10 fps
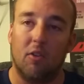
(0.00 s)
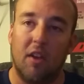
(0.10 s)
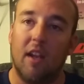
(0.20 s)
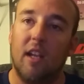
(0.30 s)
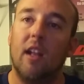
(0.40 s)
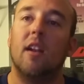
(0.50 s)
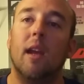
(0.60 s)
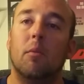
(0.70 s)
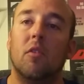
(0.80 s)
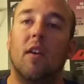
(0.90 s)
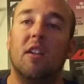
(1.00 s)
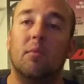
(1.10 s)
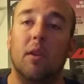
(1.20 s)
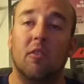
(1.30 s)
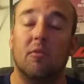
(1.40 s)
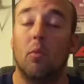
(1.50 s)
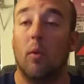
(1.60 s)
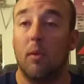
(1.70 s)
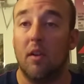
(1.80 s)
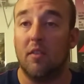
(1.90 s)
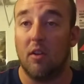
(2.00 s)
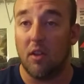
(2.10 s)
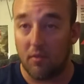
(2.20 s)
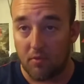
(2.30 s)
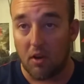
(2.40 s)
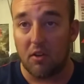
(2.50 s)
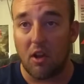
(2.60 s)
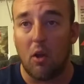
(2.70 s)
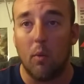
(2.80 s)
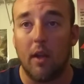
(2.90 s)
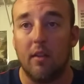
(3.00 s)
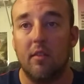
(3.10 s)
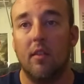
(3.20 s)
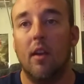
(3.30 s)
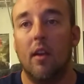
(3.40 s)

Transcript: dedicated gaming device speakers more because they're on the front always